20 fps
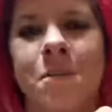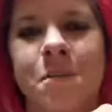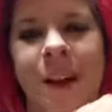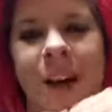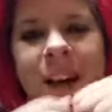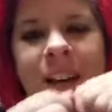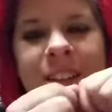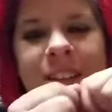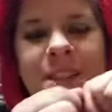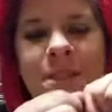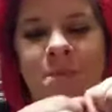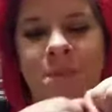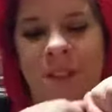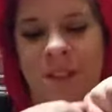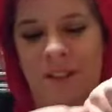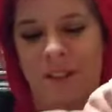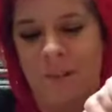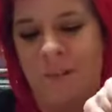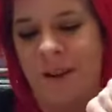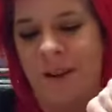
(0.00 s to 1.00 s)
mask,
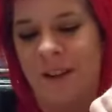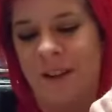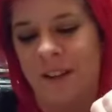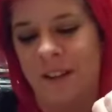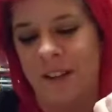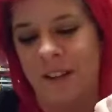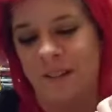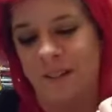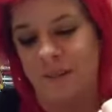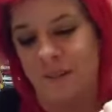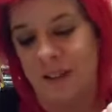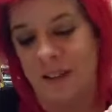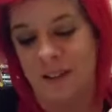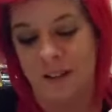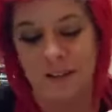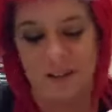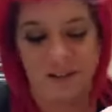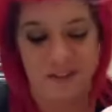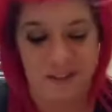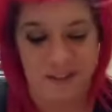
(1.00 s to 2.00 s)
but apparently I have to be
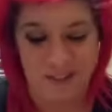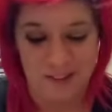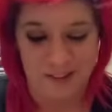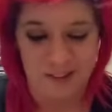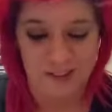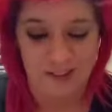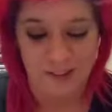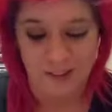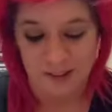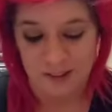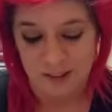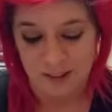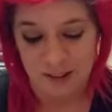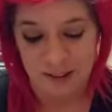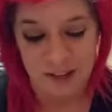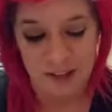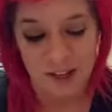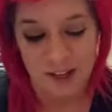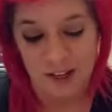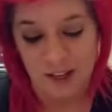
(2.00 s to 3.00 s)
Hercules.
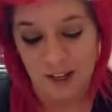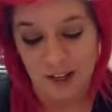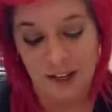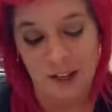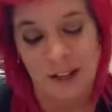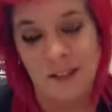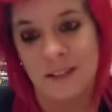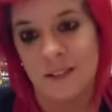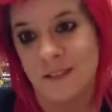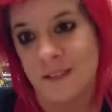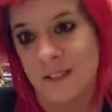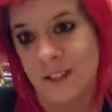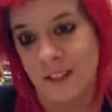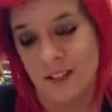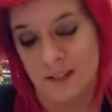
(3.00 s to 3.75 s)
I don't